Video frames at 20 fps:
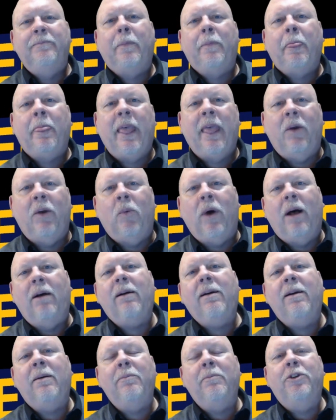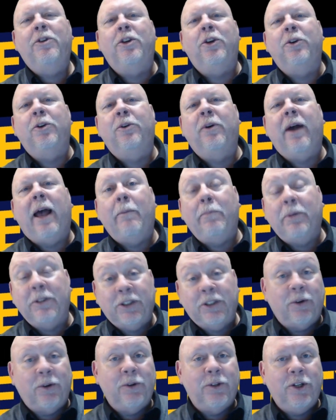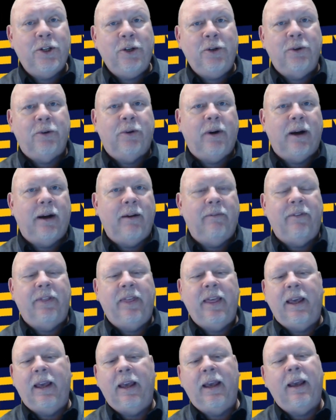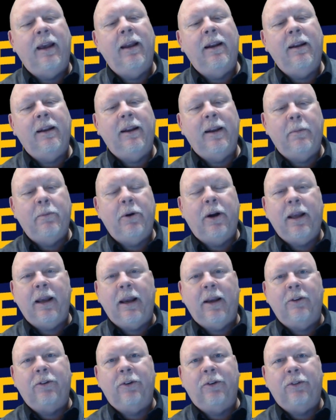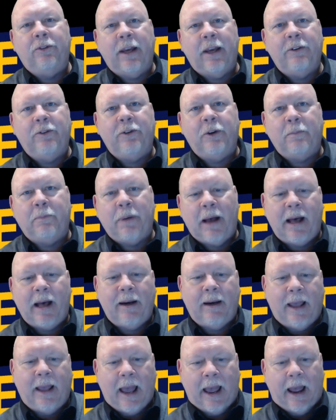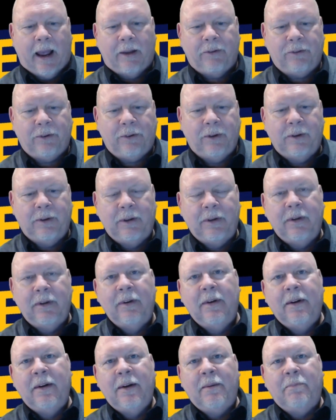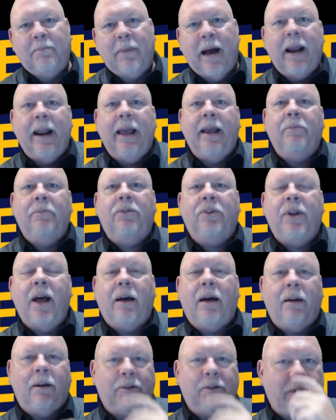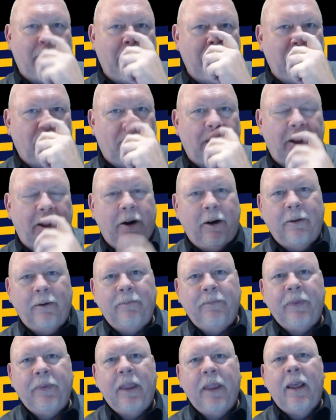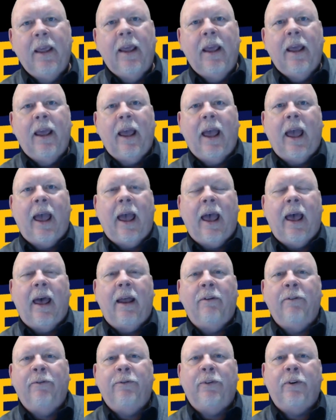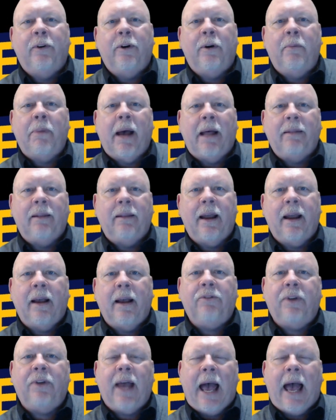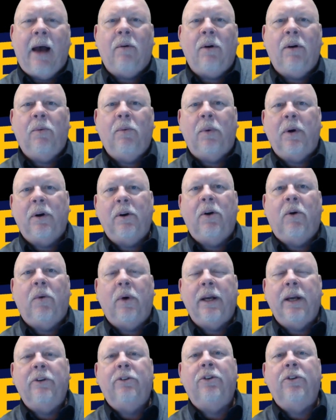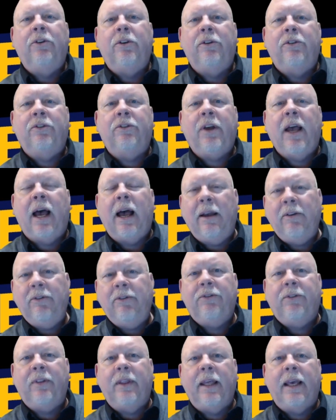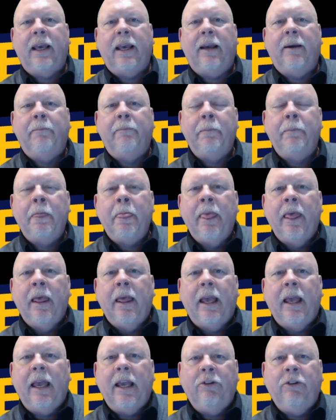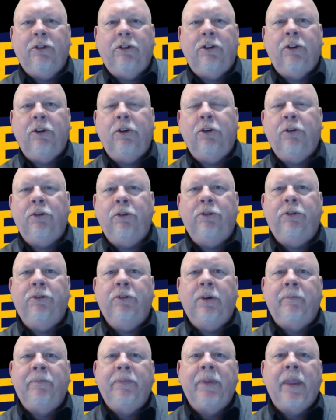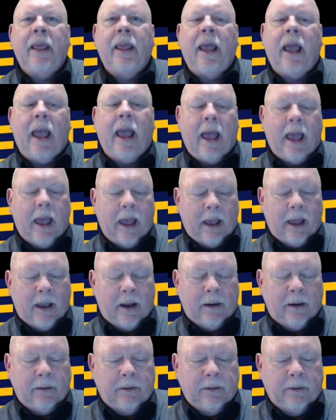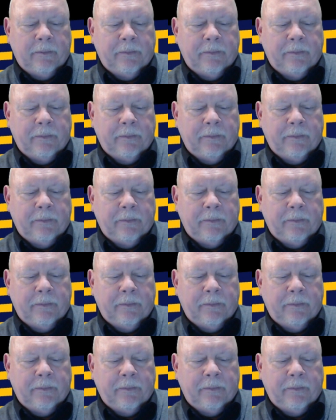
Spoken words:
and welcome to episode 2 of the Liberty is Essential podcast. My name's Donald Rainwater, and for about the next hour, we're going to discuss the issues and